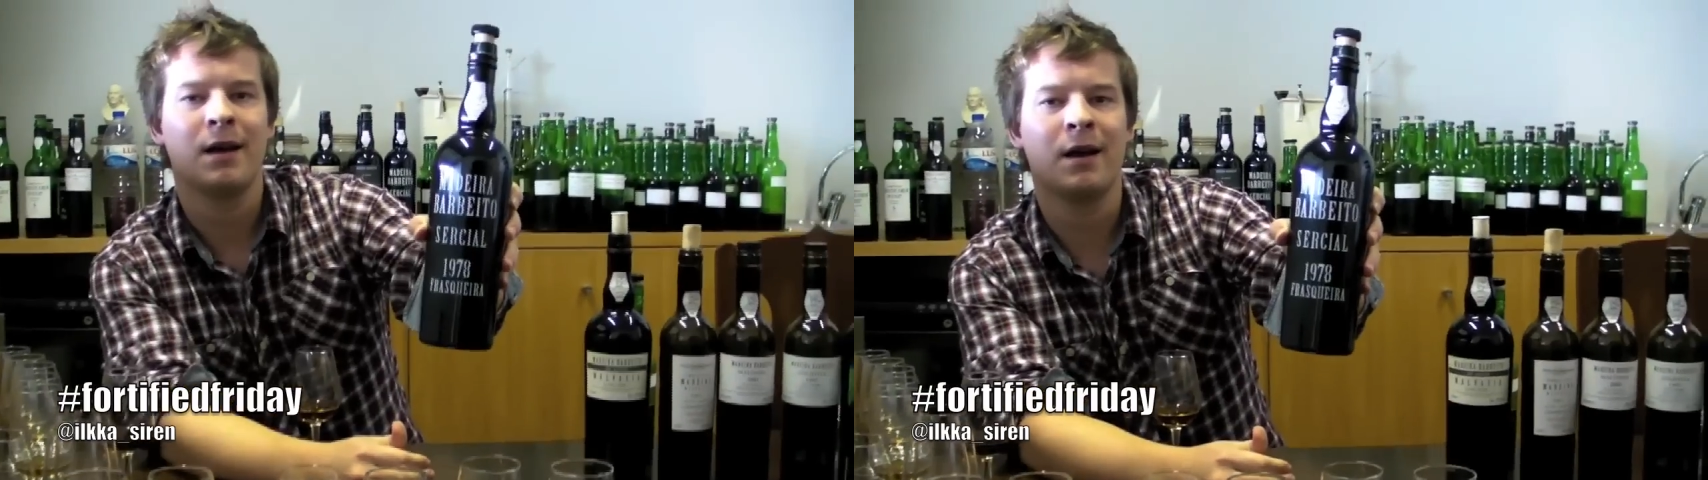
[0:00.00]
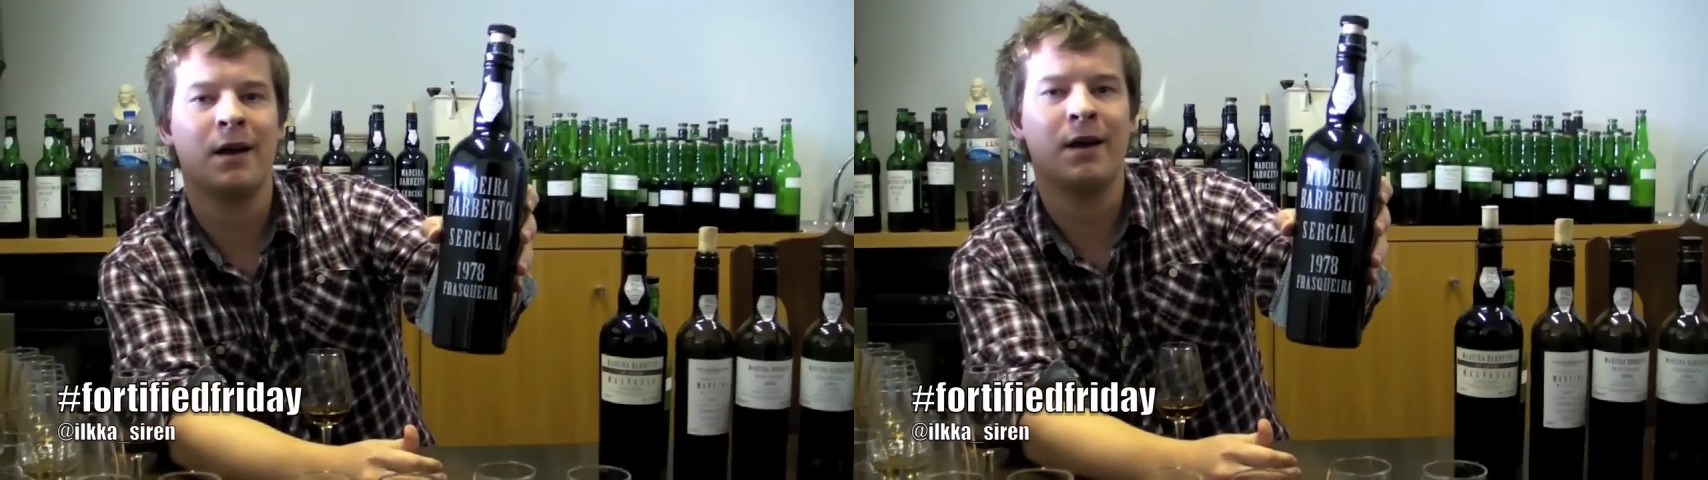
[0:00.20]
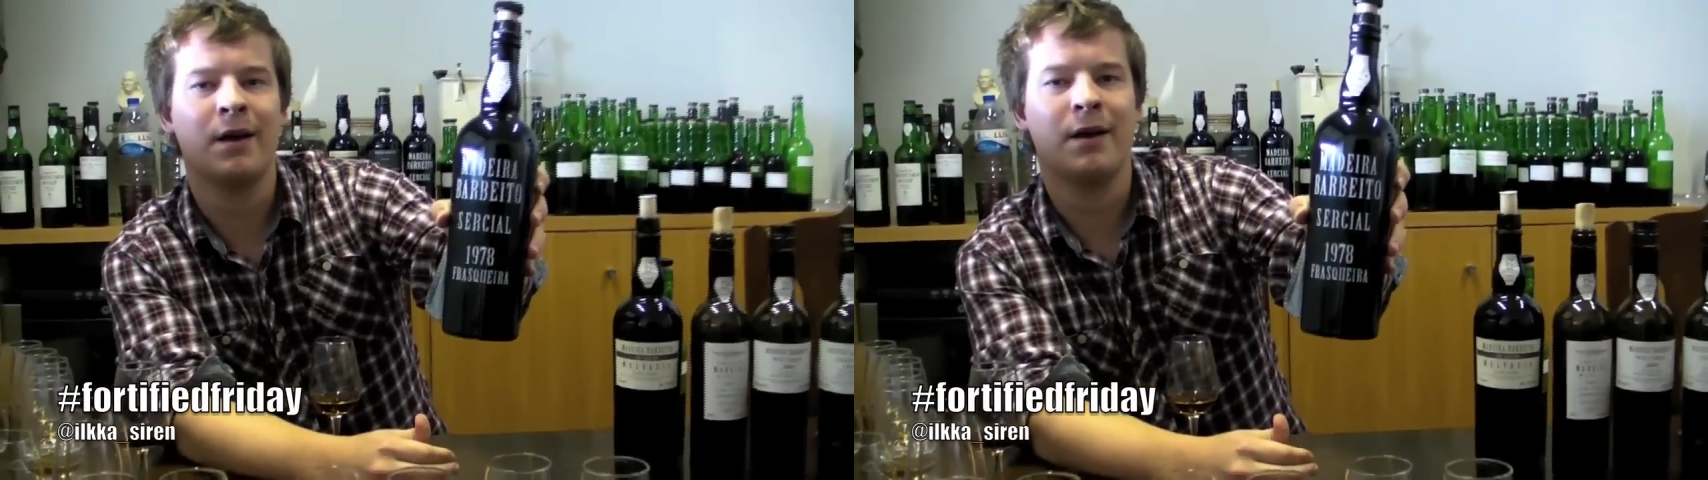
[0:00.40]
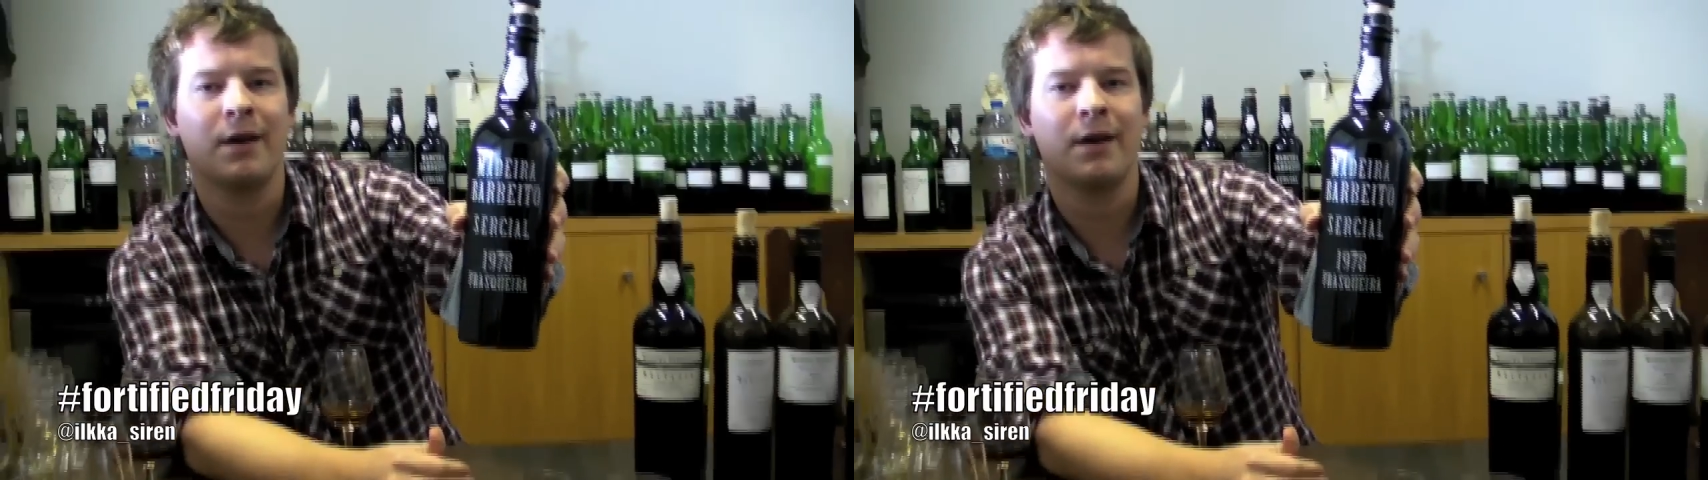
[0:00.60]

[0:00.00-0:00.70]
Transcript: uh,